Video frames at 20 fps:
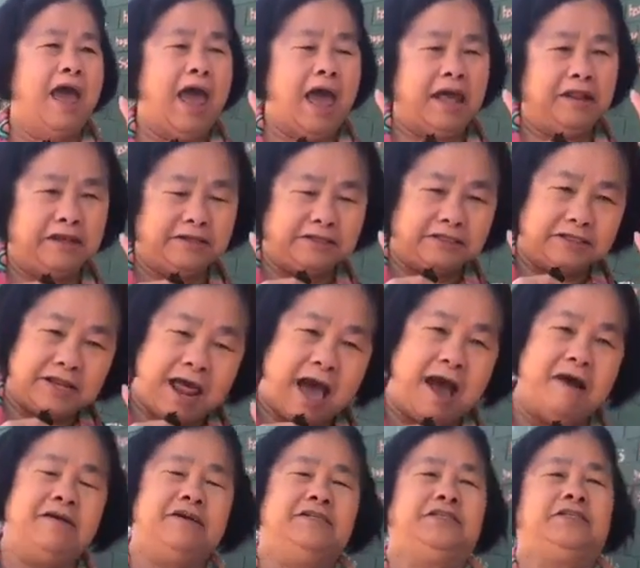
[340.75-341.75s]
and
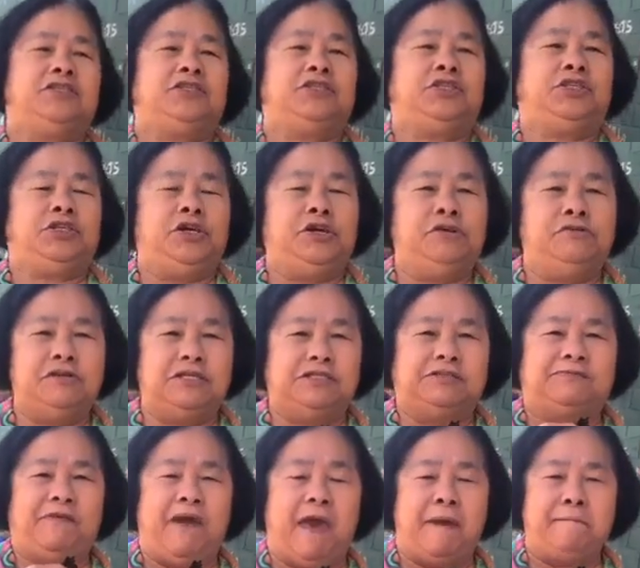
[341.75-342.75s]
now his
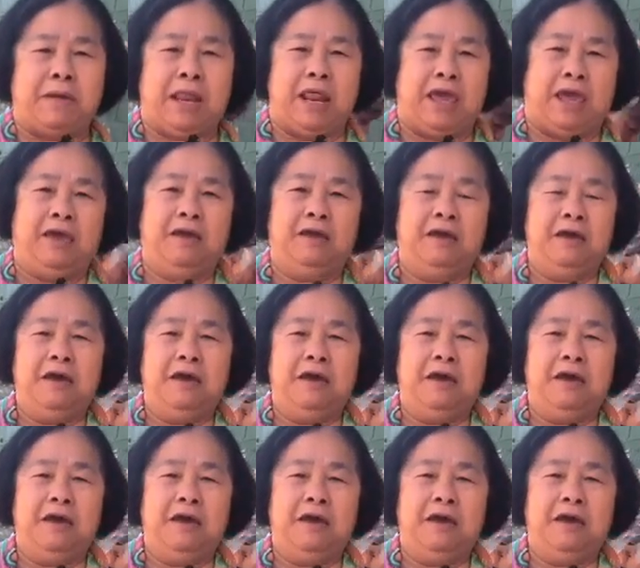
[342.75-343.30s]
children's family.